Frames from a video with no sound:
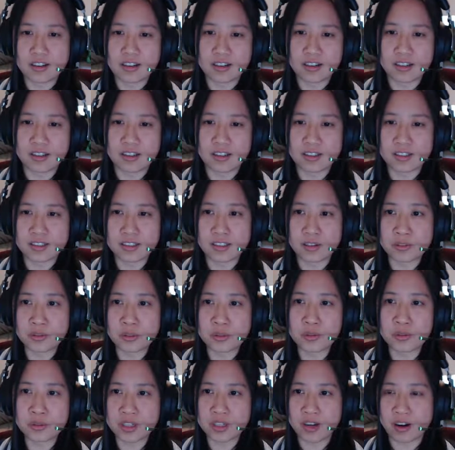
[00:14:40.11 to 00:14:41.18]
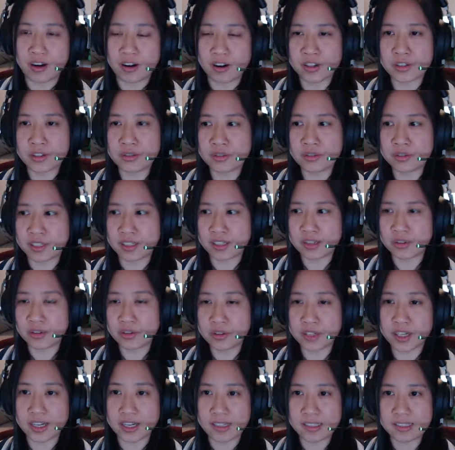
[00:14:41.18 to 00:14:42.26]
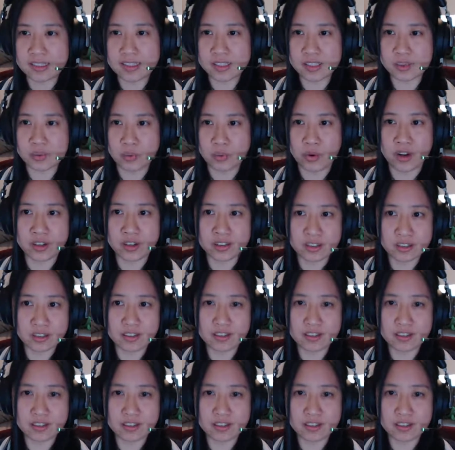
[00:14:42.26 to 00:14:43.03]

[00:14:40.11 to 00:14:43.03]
Now, you could argue that, okay, this one